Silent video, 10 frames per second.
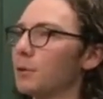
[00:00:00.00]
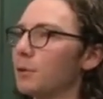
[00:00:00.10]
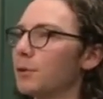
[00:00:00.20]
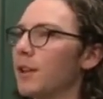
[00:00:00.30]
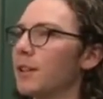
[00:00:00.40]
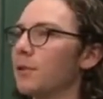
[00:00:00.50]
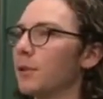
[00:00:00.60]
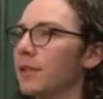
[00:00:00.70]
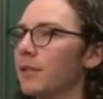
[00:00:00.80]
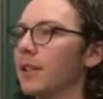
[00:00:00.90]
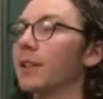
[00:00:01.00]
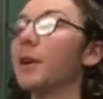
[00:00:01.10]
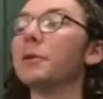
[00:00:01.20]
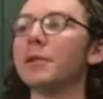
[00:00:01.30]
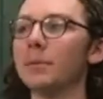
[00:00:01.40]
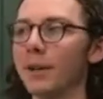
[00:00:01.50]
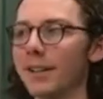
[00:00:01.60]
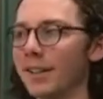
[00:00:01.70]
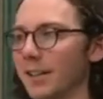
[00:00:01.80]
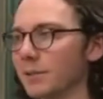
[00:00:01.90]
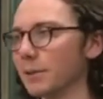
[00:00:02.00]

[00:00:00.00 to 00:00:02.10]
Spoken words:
make rules that you don't even get close to breaking them.